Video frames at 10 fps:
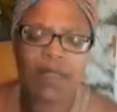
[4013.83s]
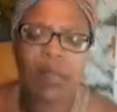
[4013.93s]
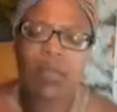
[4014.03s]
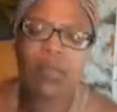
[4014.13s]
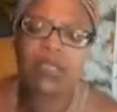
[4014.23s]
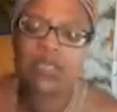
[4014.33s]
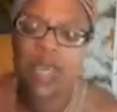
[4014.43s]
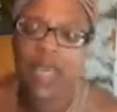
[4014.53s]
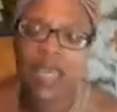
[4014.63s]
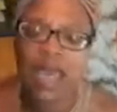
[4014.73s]
that we will
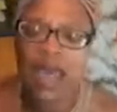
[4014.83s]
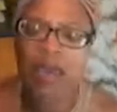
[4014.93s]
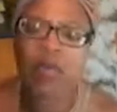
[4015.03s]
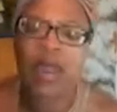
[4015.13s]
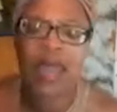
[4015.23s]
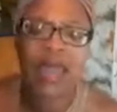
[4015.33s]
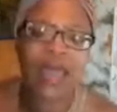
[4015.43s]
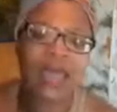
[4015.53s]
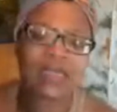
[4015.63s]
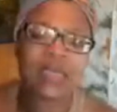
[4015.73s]
take our
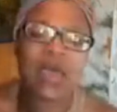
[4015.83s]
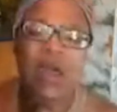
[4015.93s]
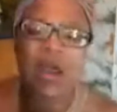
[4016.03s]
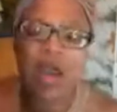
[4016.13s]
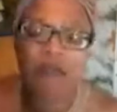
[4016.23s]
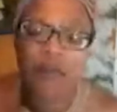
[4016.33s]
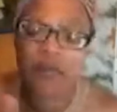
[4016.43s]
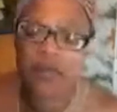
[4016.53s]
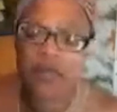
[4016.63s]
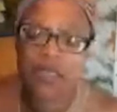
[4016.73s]
eyes off
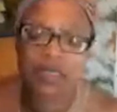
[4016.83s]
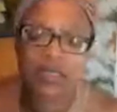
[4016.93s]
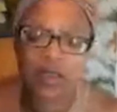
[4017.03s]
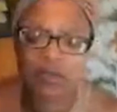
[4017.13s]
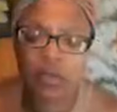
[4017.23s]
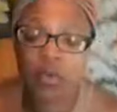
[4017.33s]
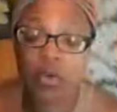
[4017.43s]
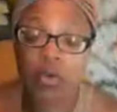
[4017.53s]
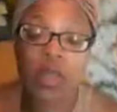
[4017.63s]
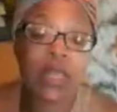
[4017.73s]
of the things of the
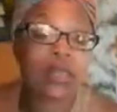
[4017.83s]
world,